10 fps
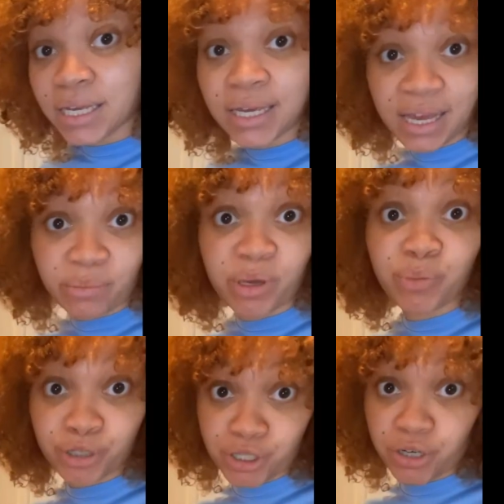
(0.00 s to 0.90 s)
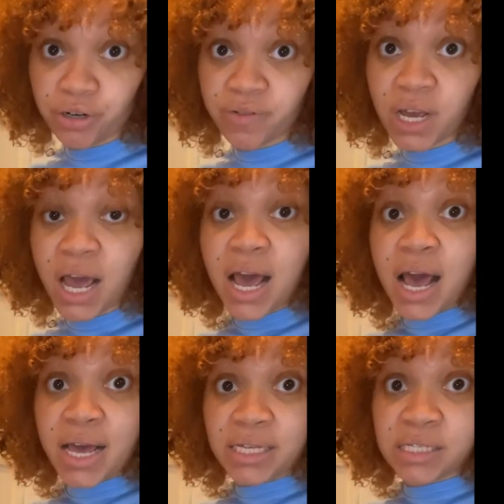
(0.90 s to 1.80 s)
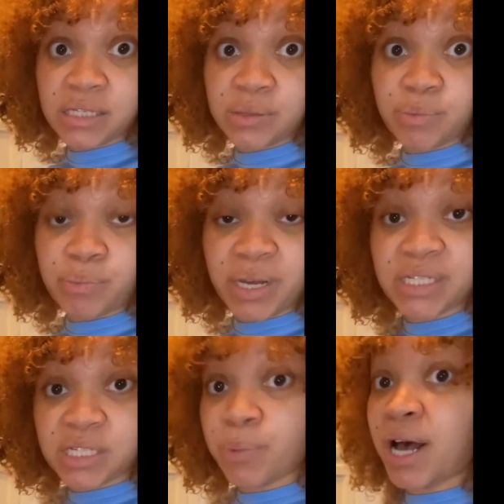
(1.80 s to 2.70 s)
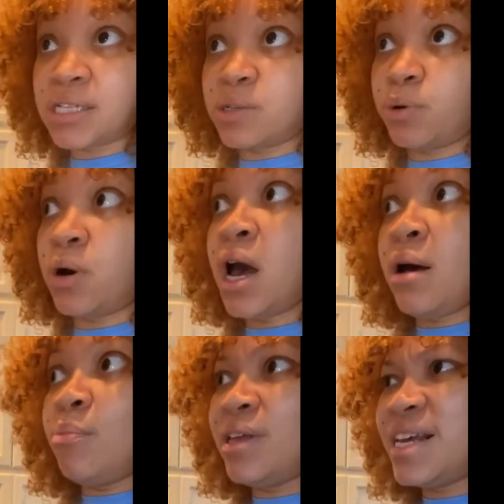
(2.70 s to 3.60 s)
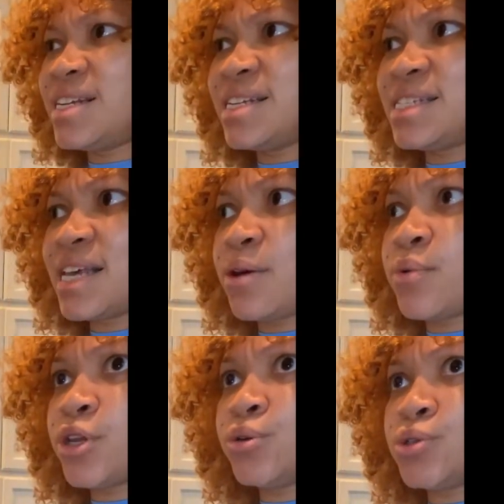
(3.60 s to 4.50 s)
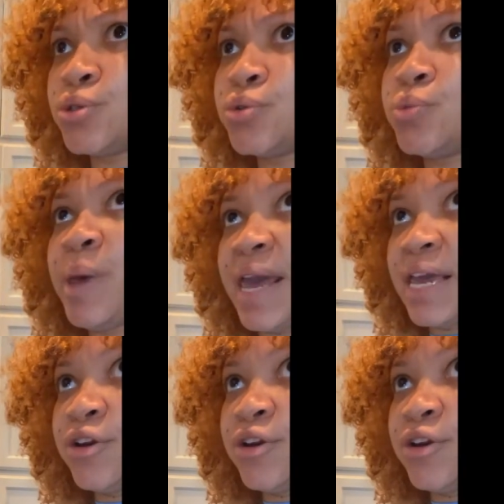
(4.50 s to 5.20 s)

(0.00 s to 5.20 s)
can be preserved as best as possible. But they did say when you do paint your